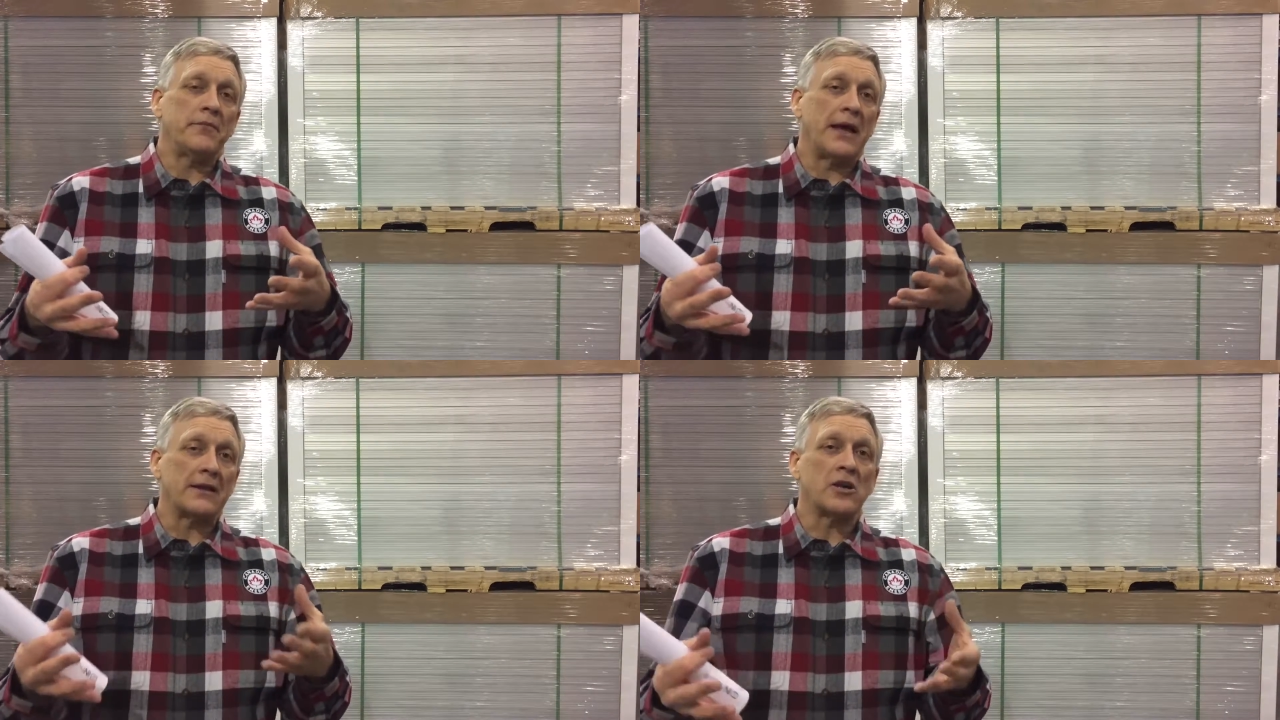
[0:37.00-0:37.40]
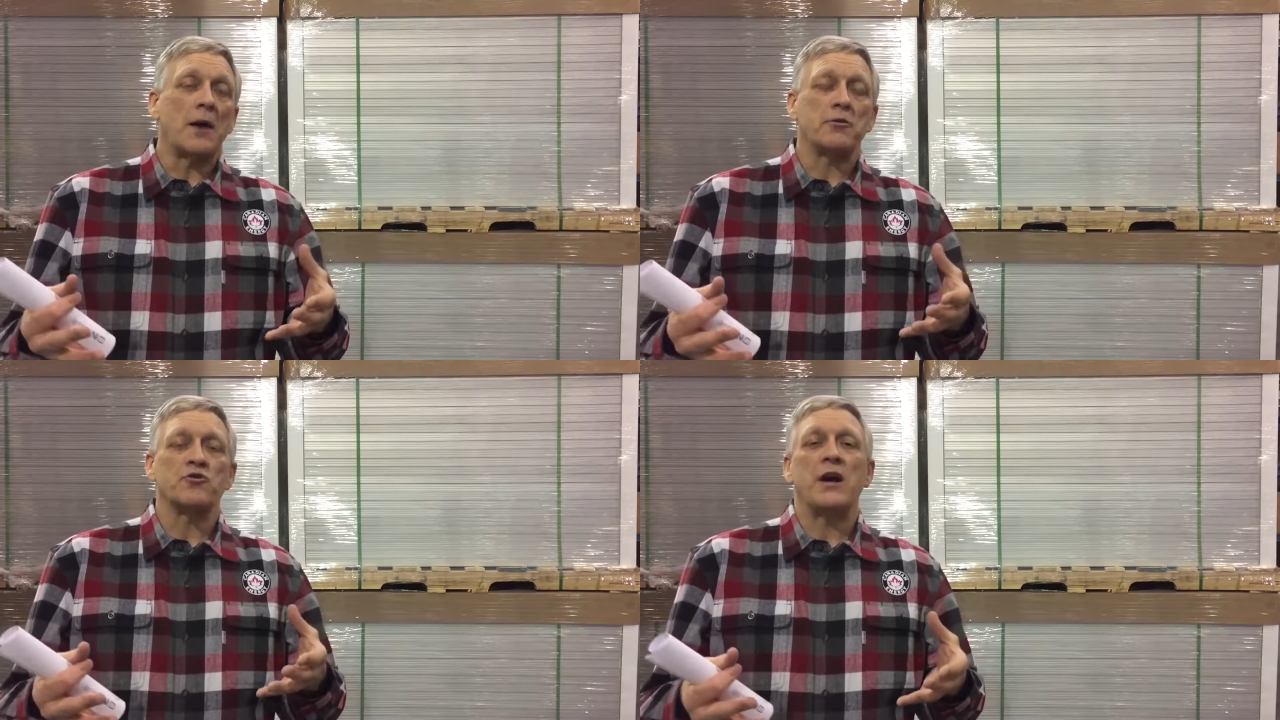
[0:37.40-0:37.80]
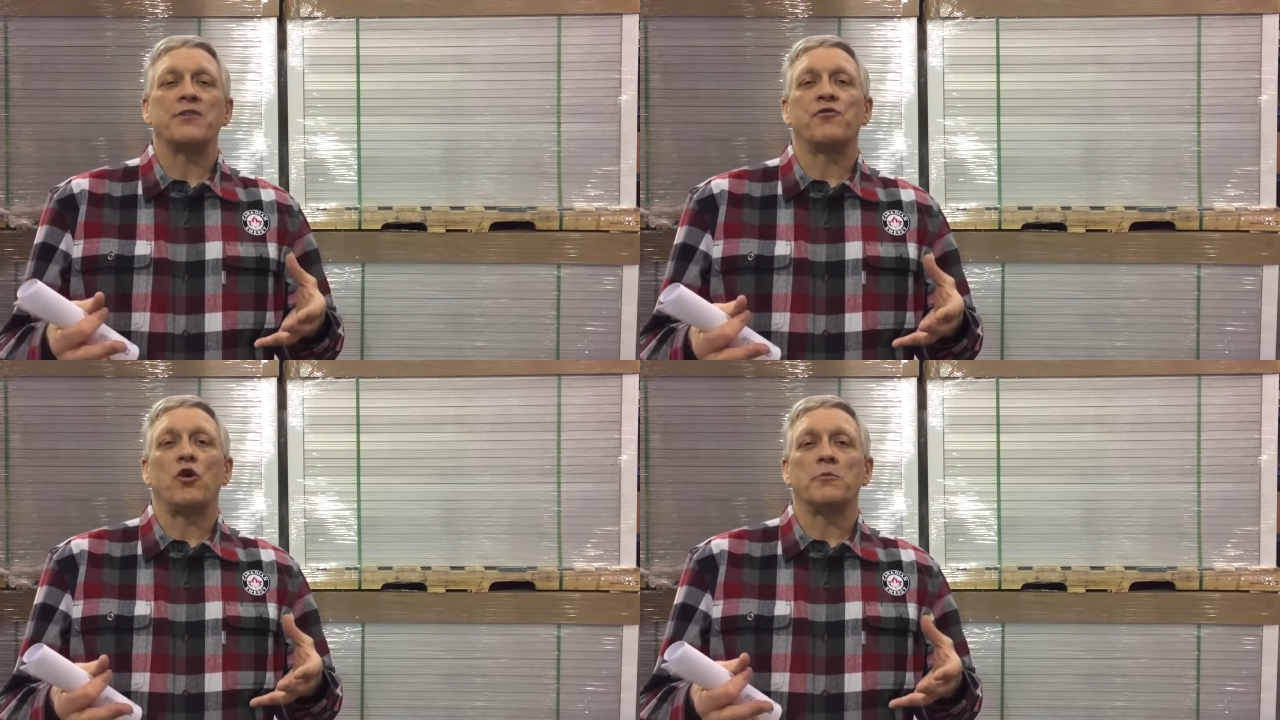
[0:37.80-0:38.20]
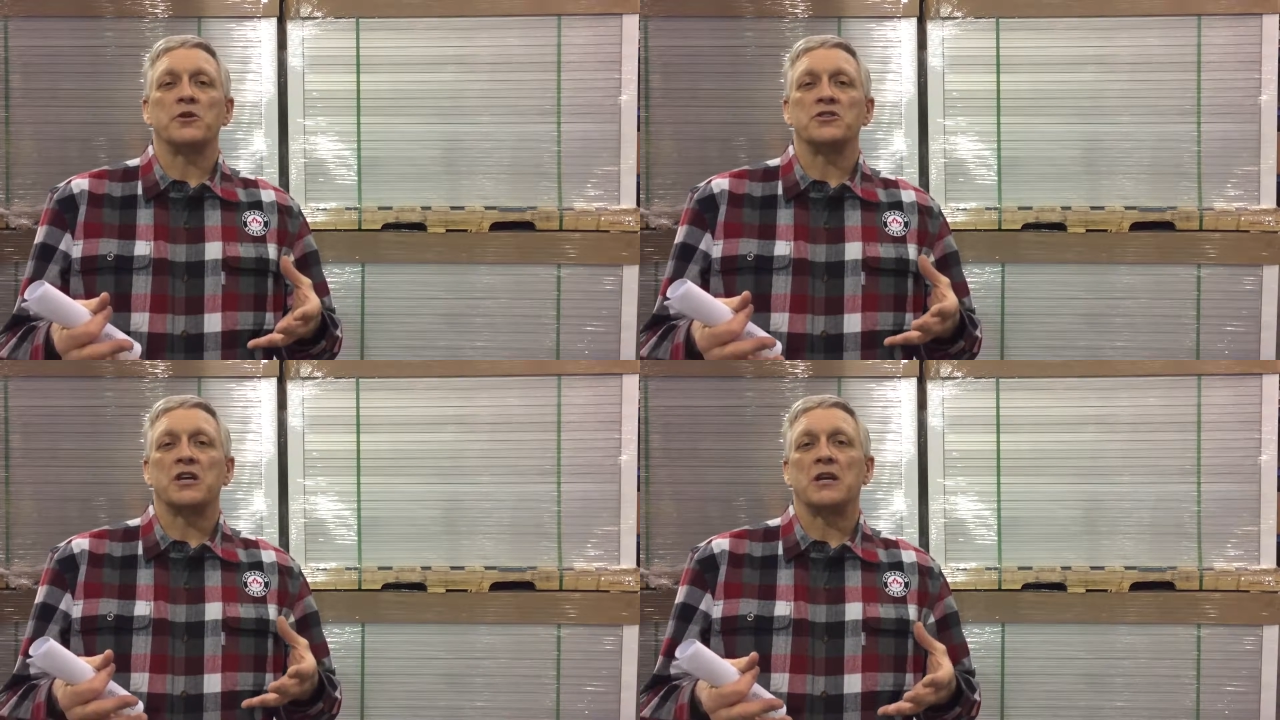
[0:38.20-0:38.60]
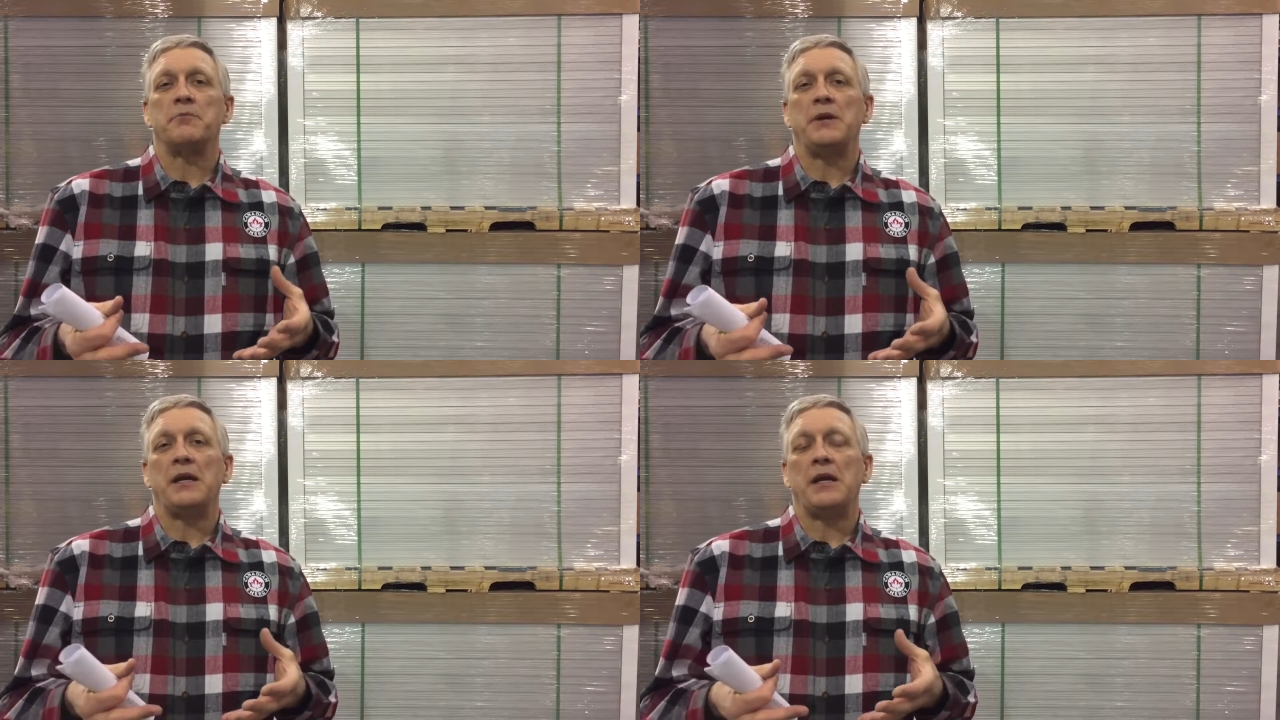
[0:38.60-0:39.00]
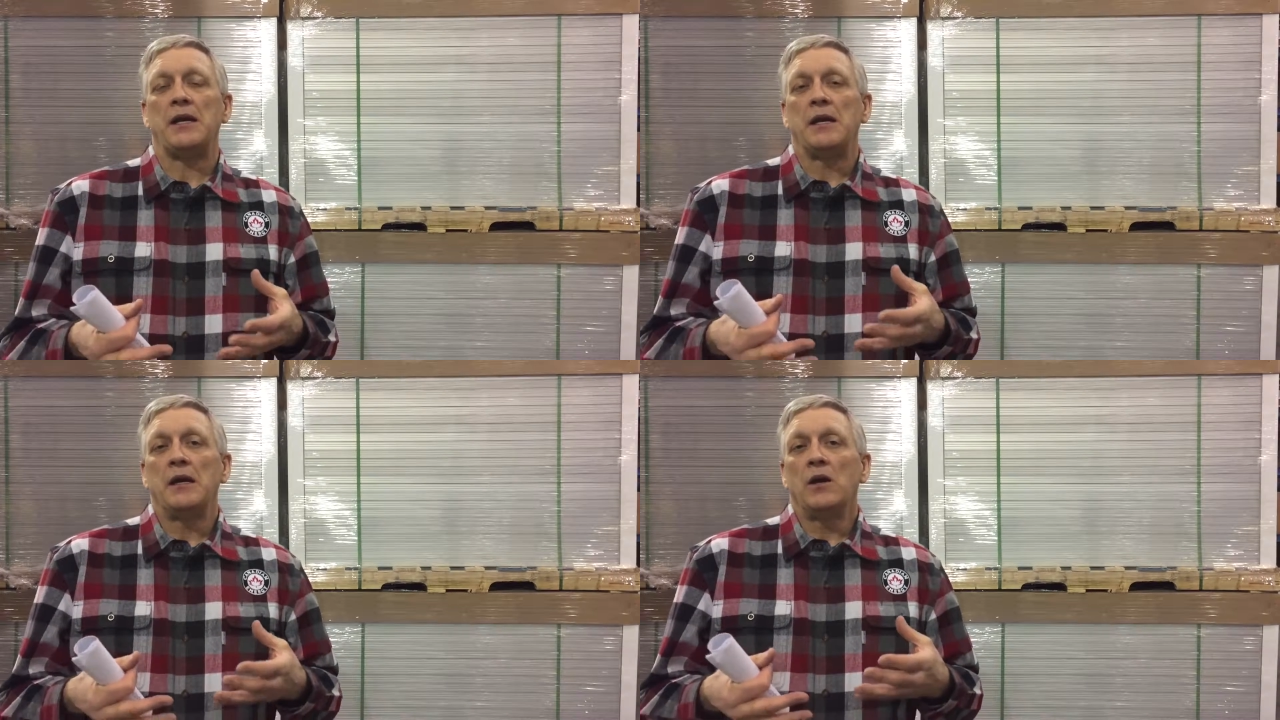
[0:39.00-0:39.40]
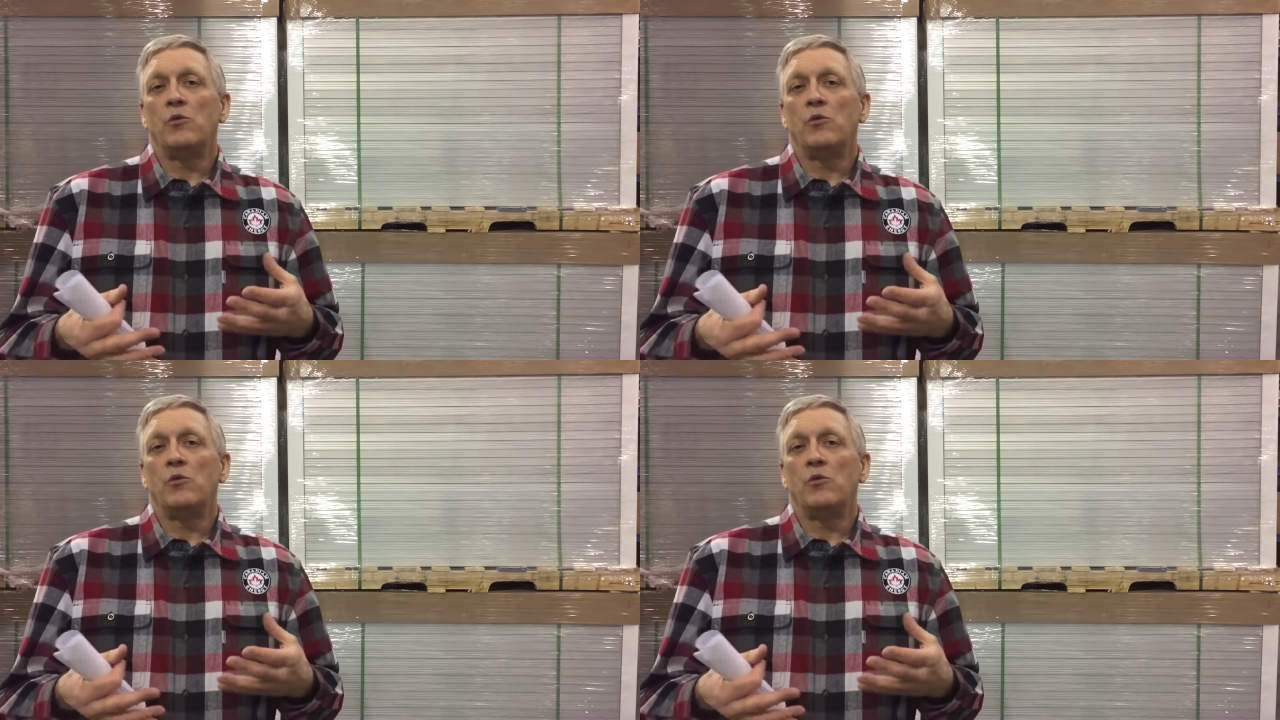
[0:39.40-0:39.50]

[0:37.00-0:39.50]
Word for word: That copper transformer is gonna be